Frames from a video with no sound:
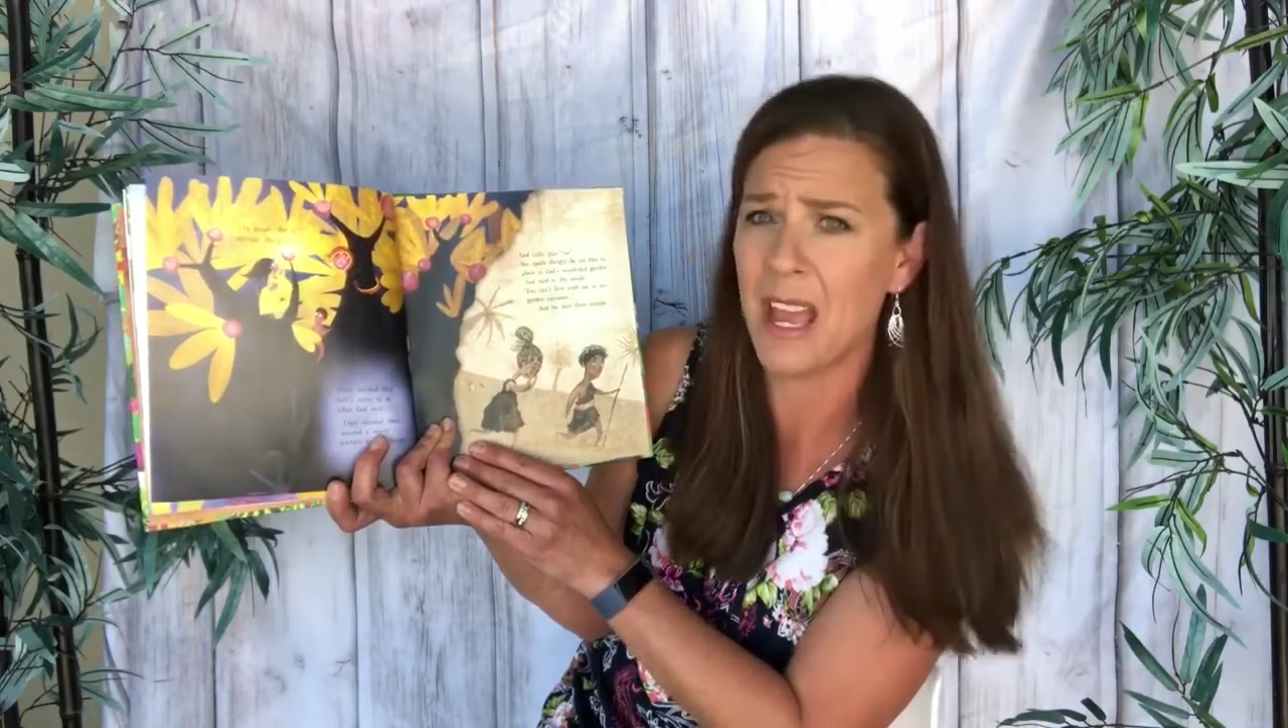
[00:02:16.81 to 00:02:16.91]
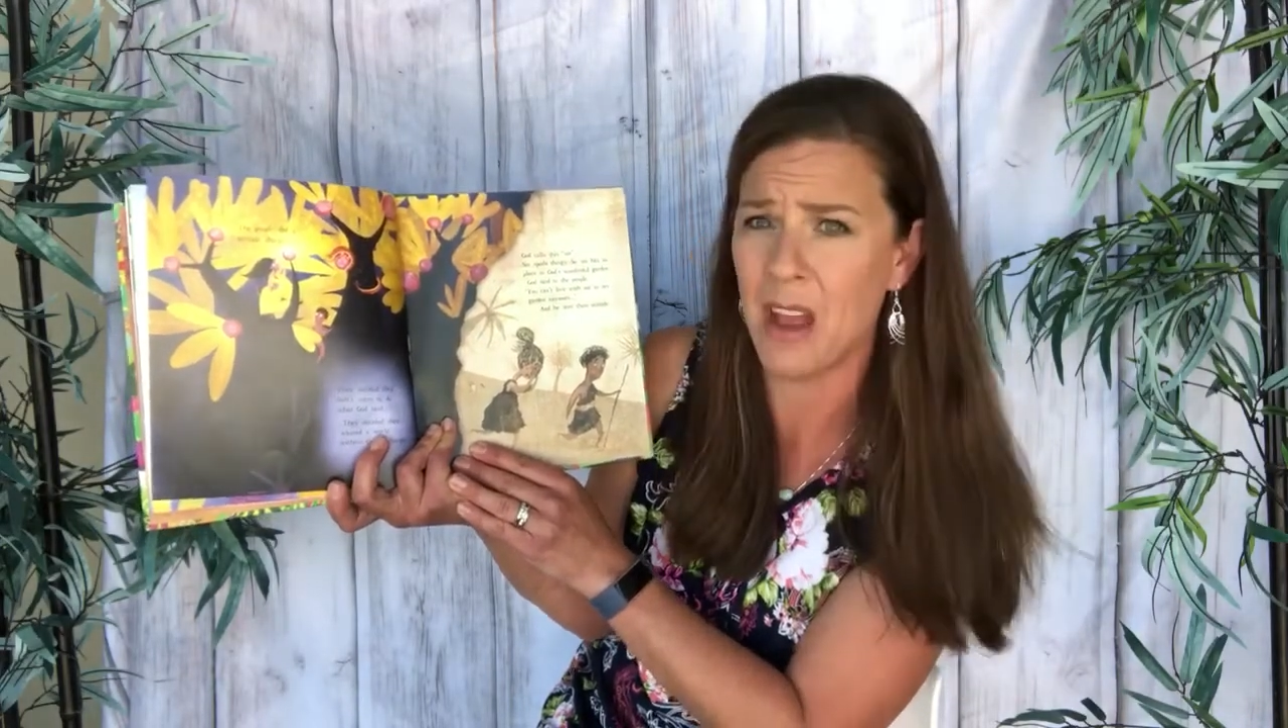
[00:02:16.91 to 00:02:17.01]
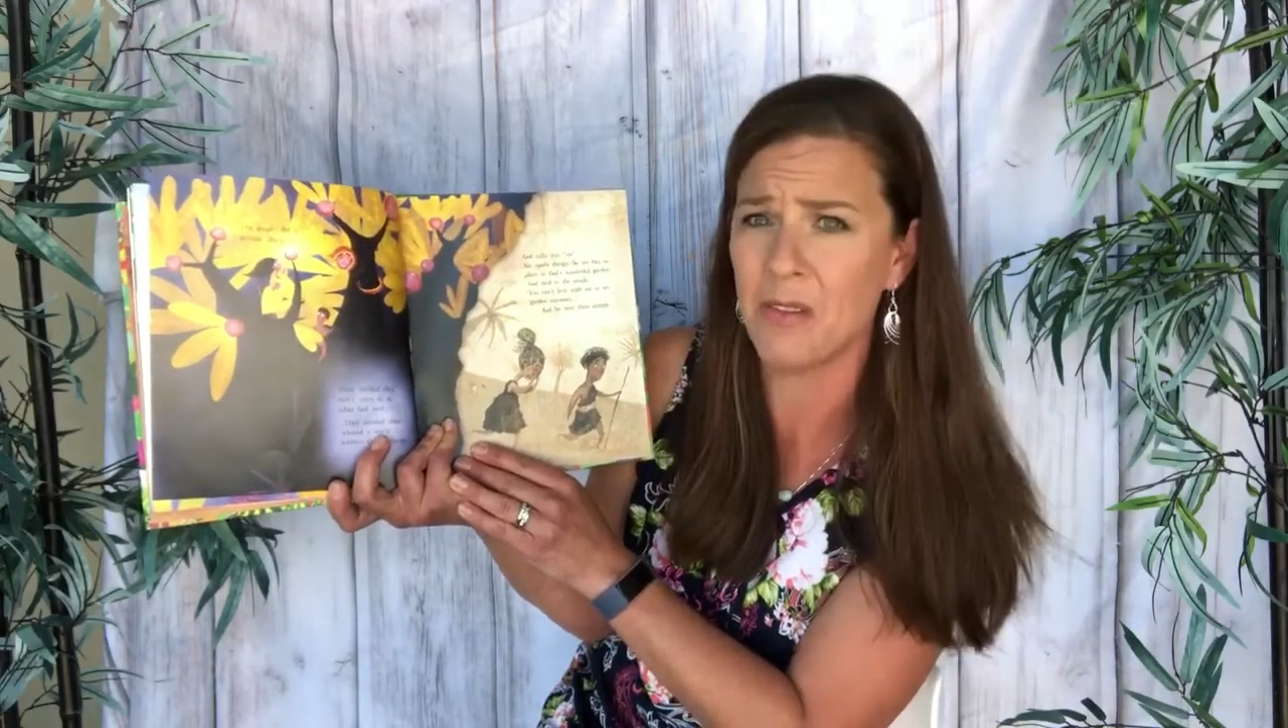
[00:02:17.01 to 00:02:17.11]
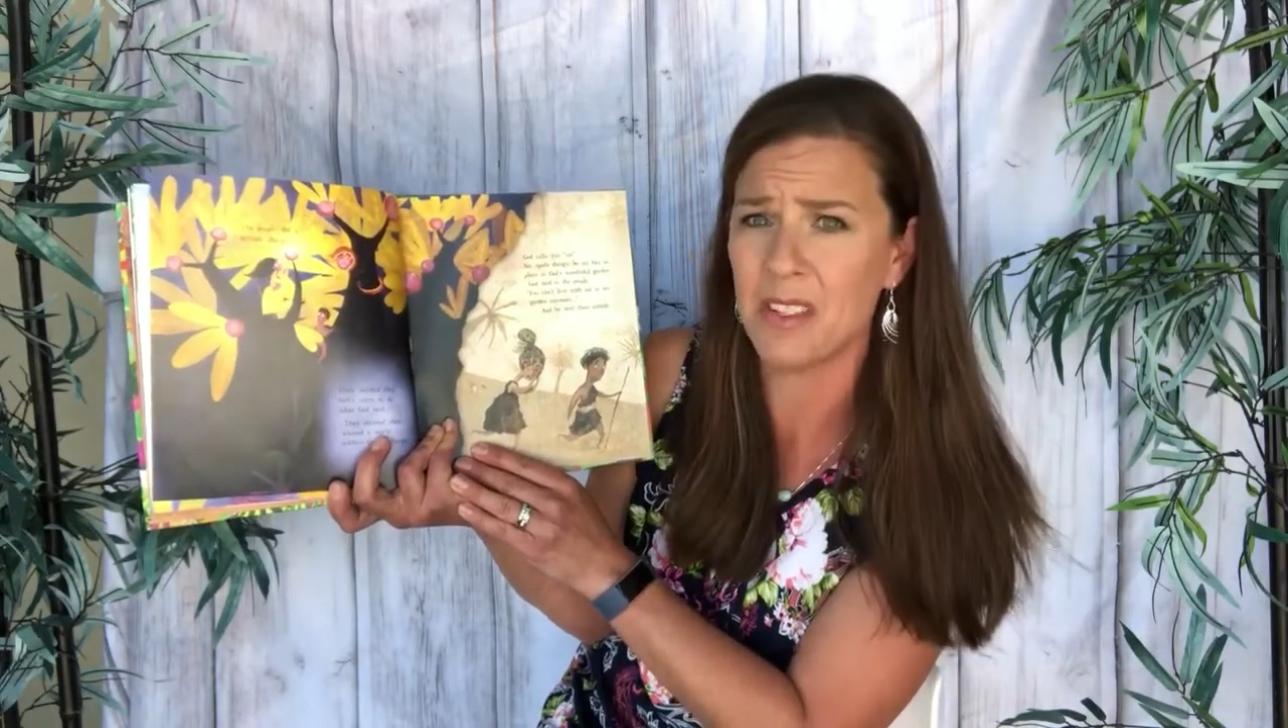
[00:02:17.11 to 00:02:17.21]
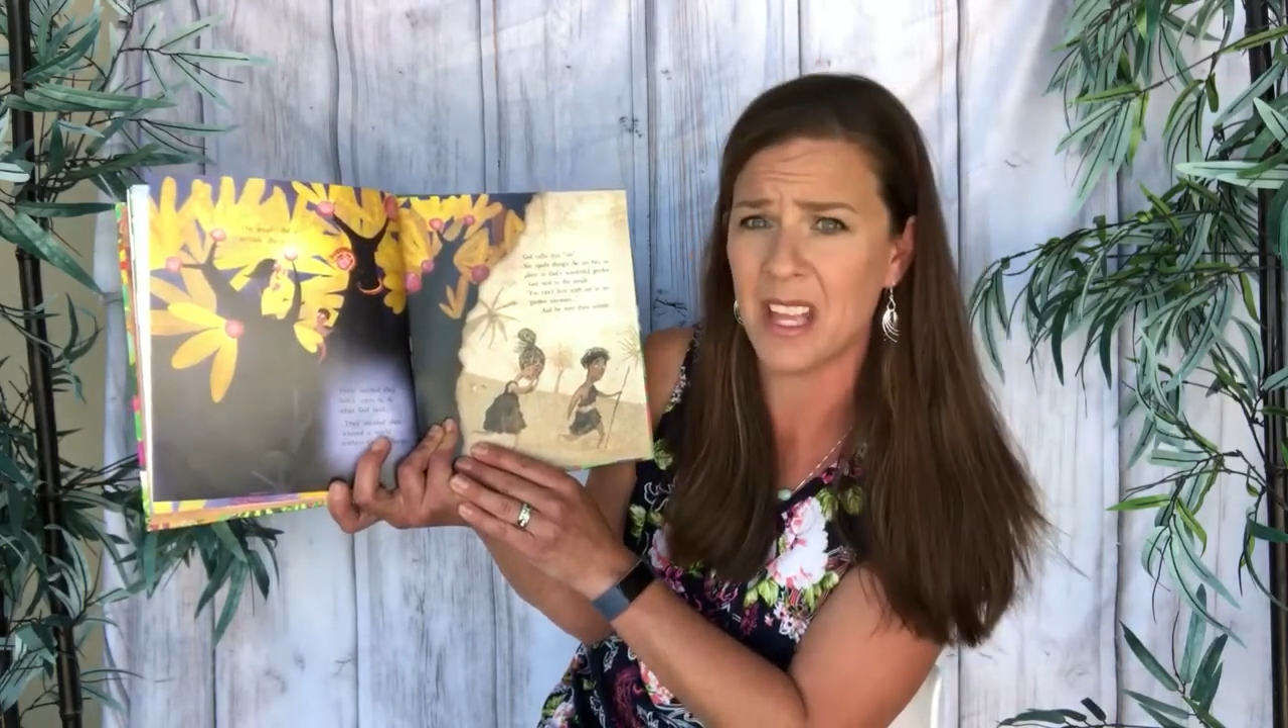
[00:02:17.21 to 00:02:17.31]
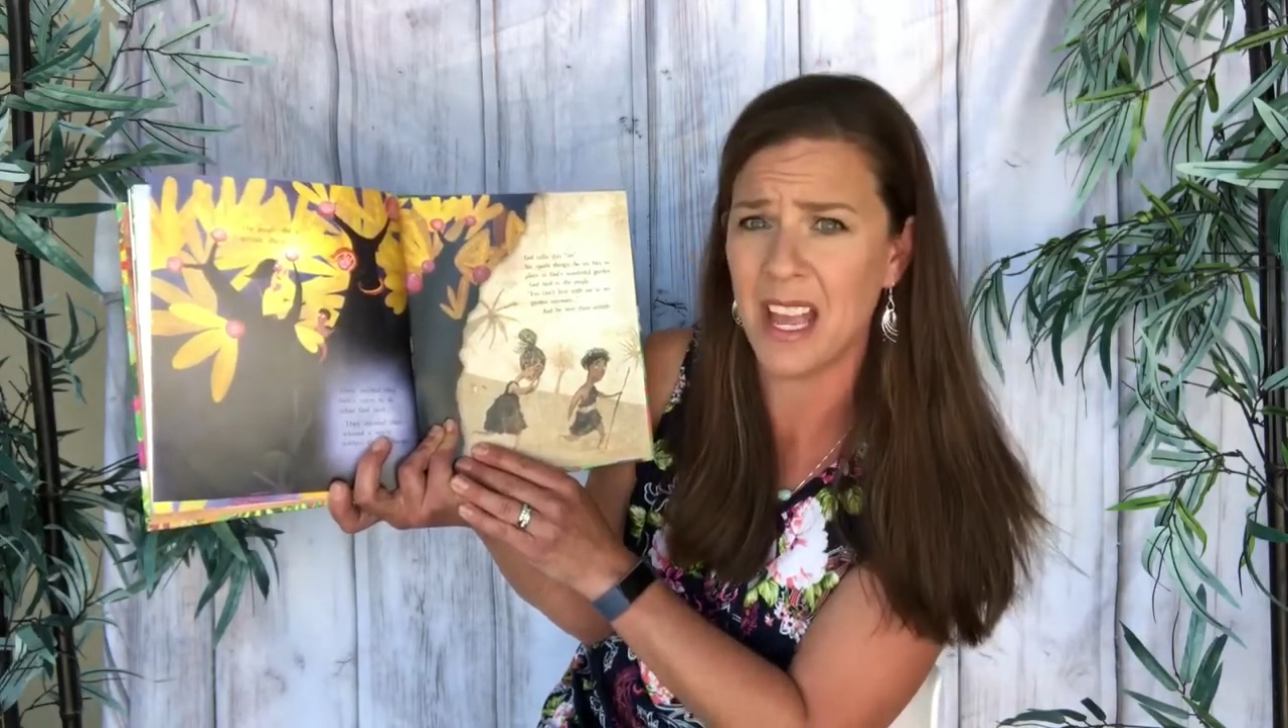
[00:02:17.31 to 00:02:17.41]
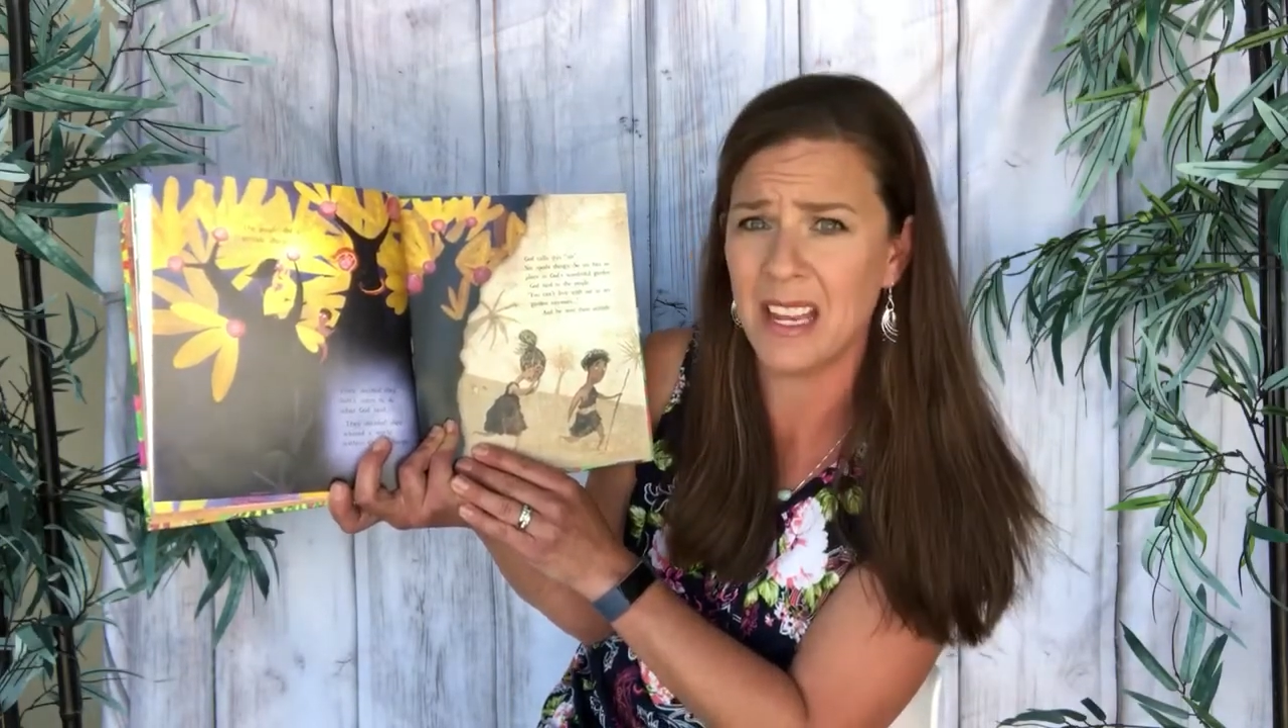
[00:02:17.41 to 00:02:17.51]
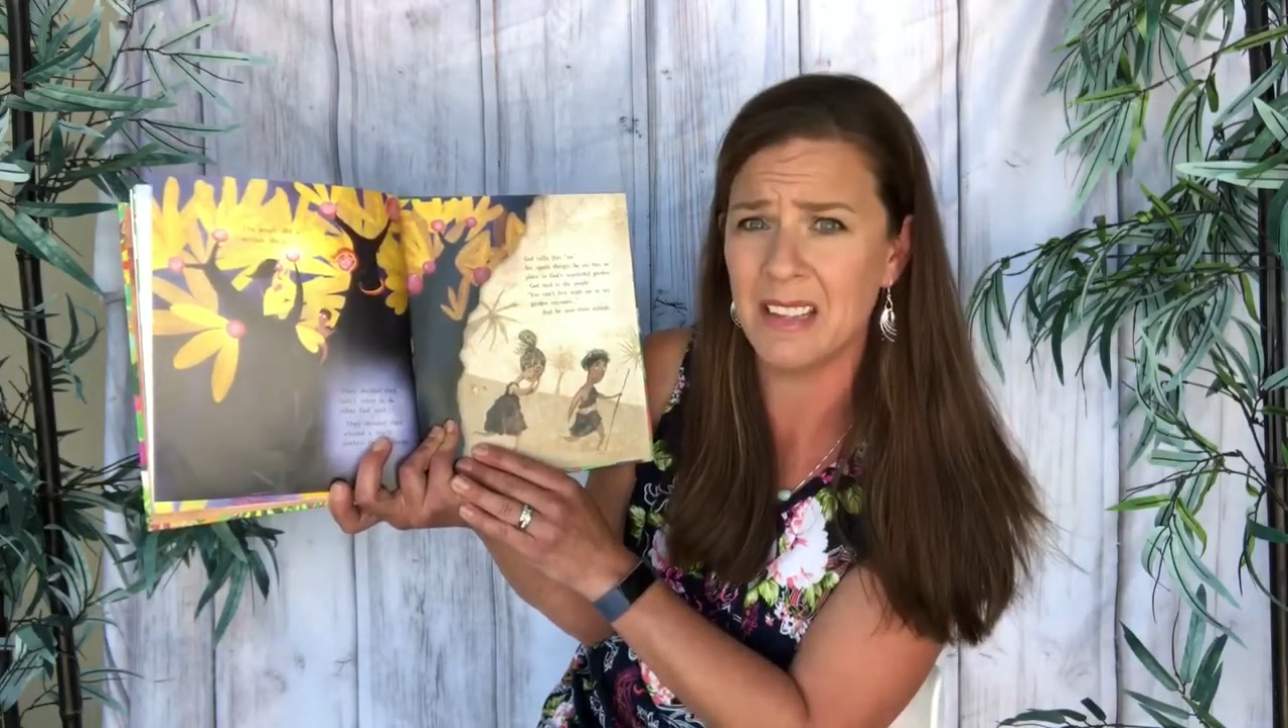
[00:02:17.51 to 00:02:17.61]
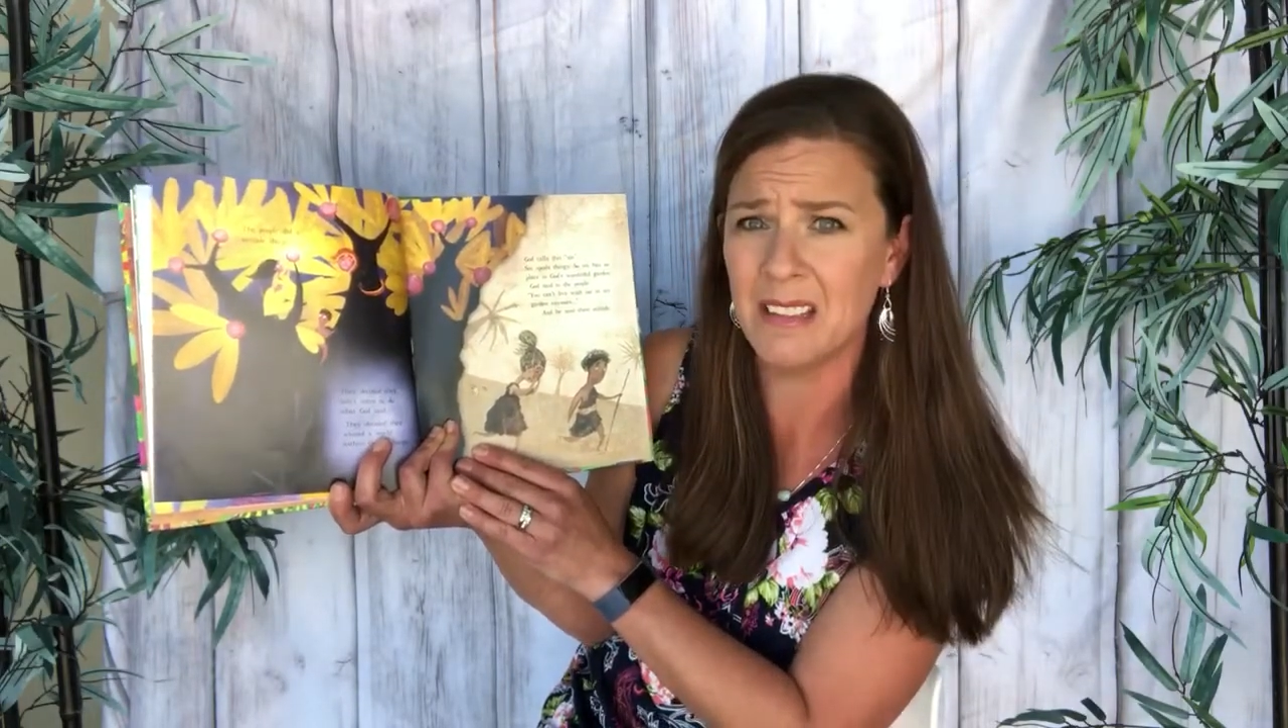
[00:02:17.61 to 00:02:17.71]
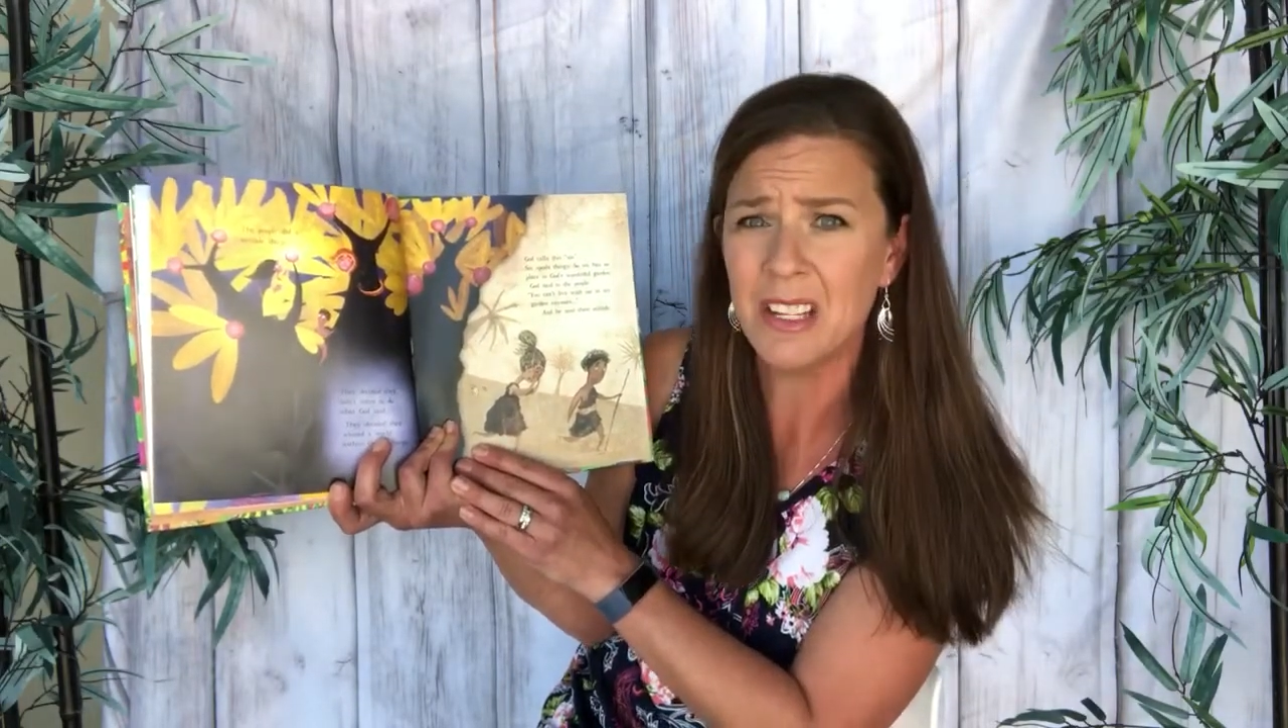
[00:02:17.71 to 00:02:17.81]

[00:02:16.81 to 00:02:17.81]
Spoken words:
outside.